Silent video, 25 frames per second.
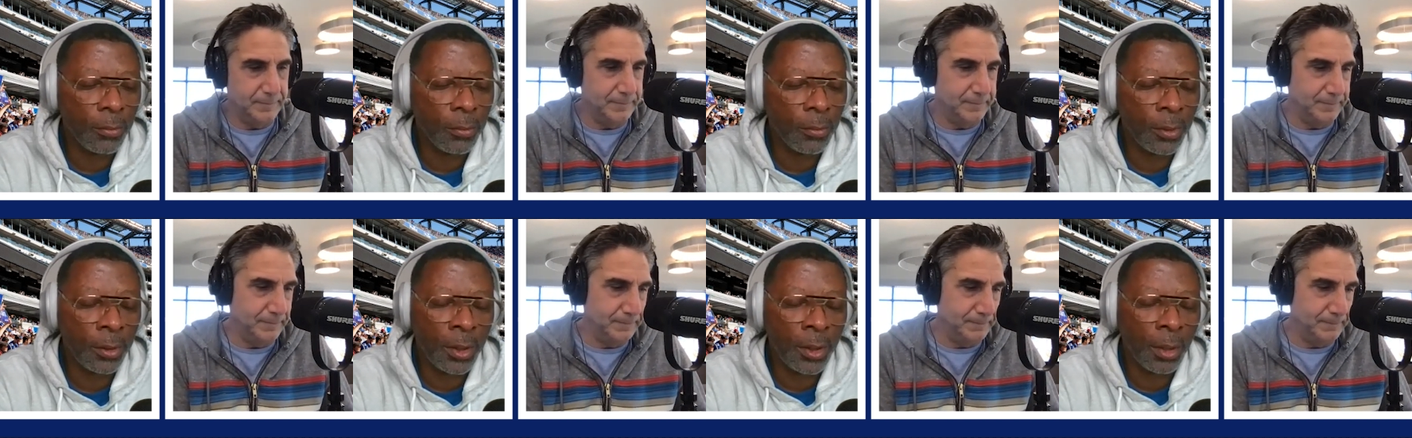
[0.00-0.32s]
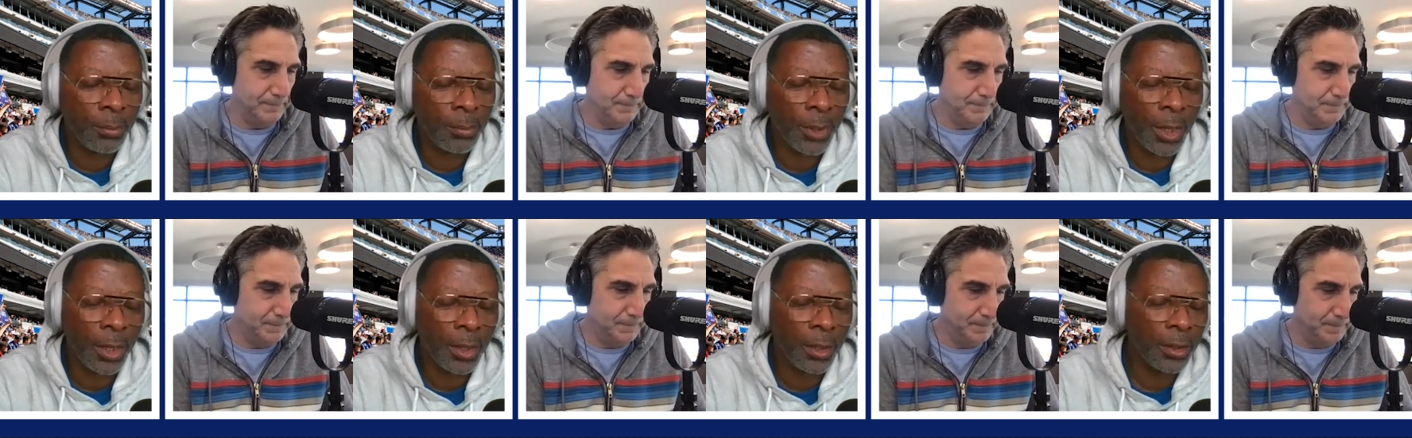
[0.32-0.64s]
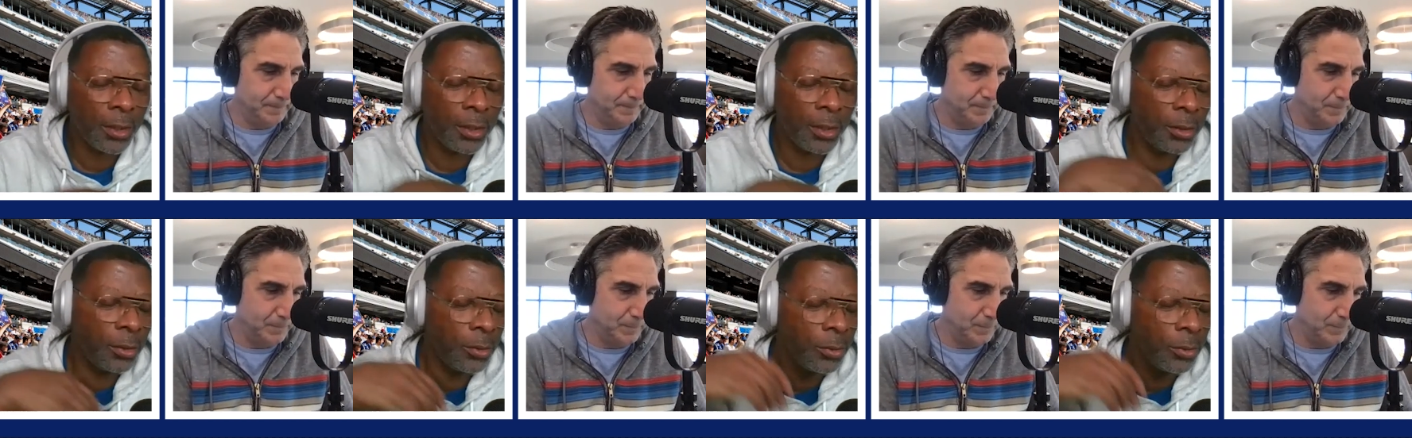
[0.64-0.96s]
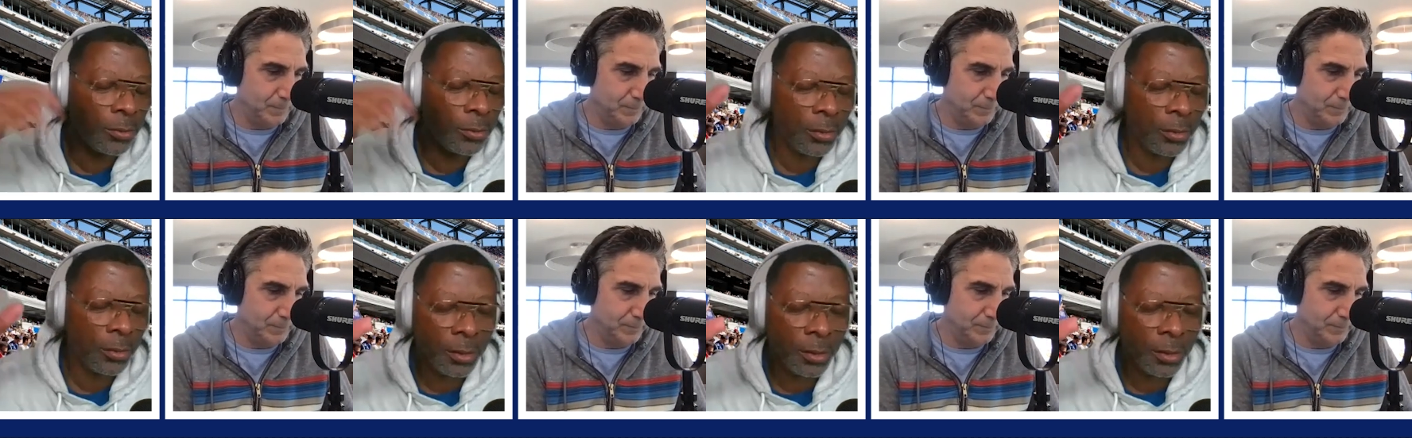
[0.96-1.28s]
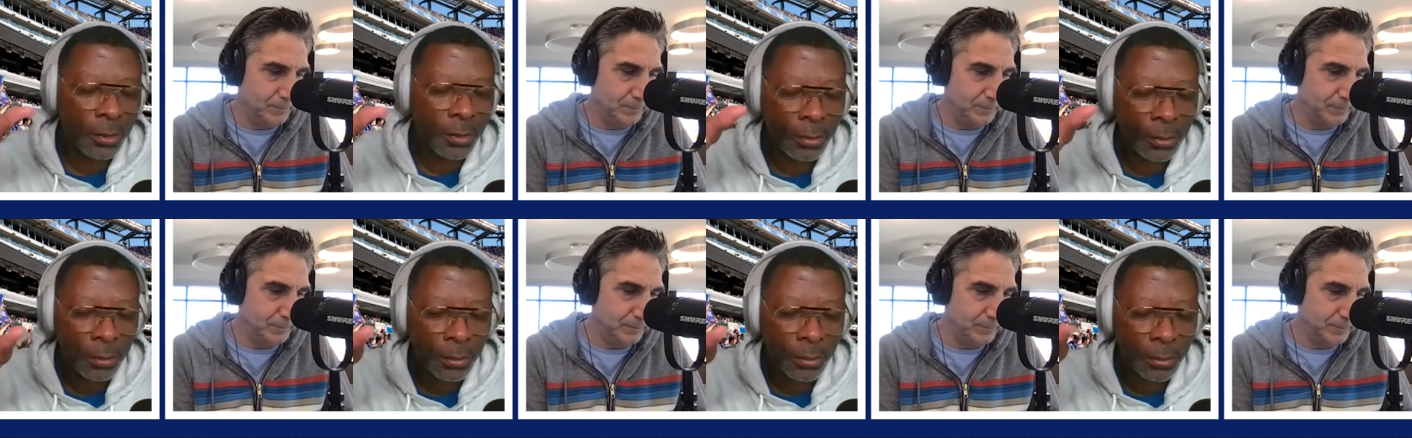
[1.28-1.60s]
Speaker 1: and i'm not
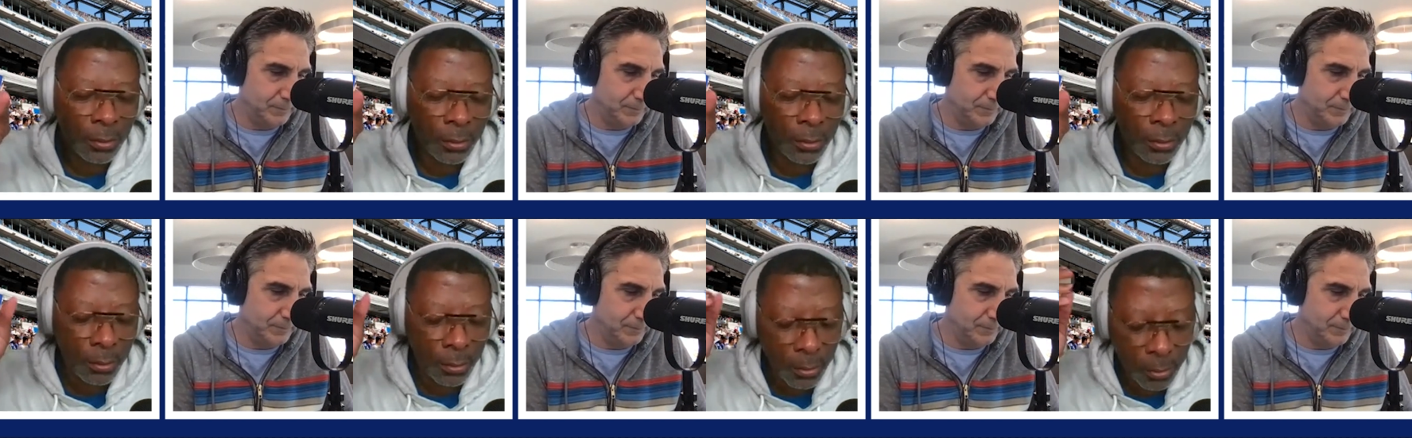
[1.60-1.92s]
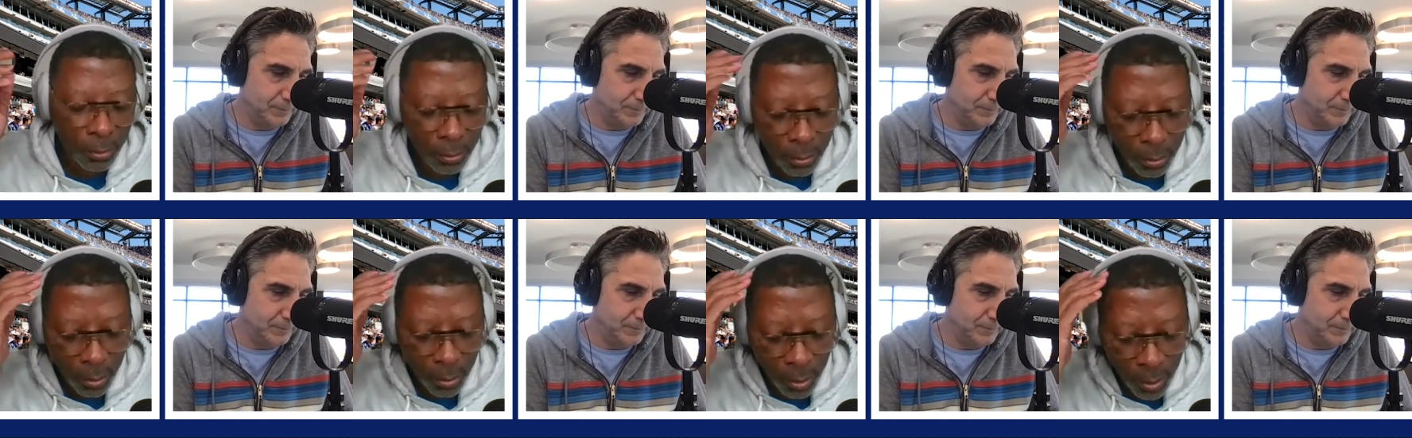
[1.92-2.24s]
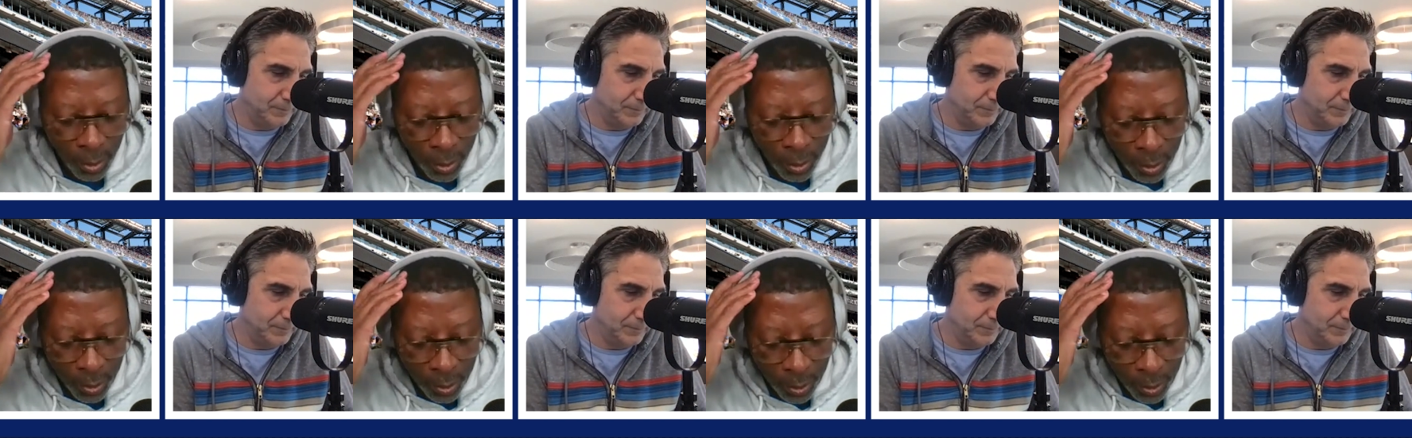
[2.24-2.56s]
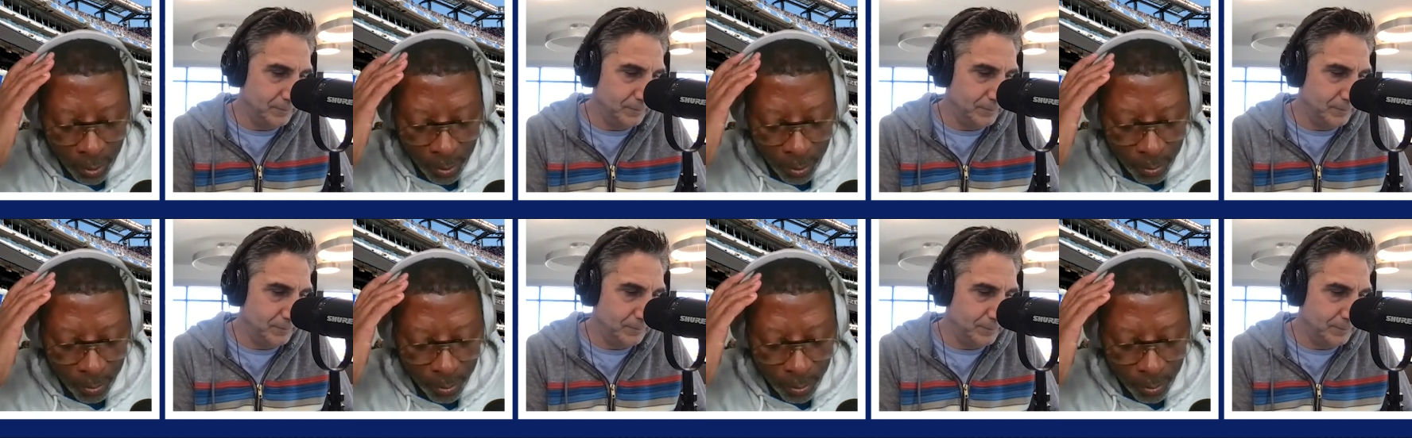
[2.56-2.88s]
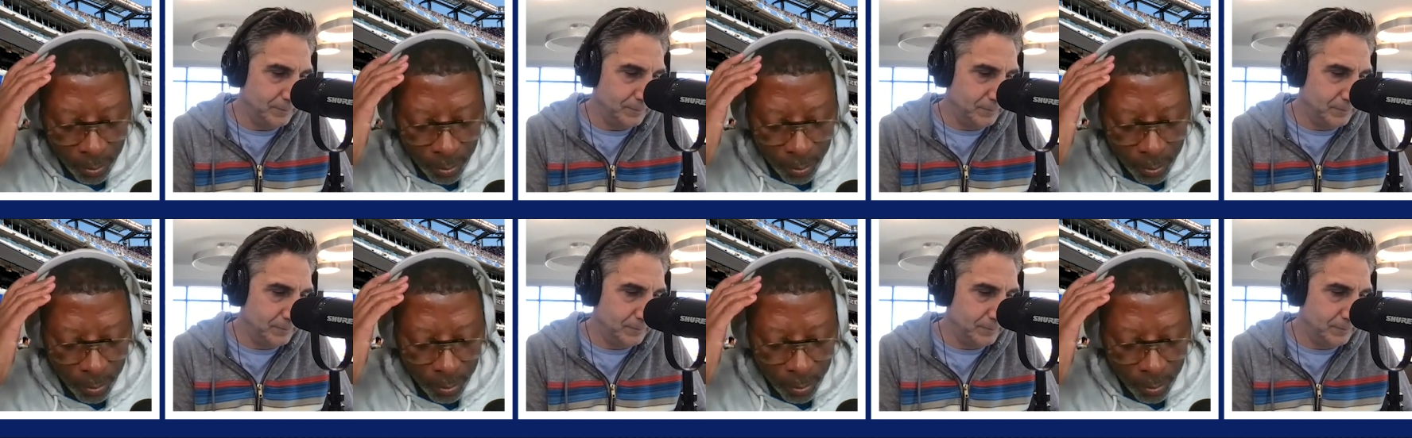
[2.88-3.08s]
accusing um,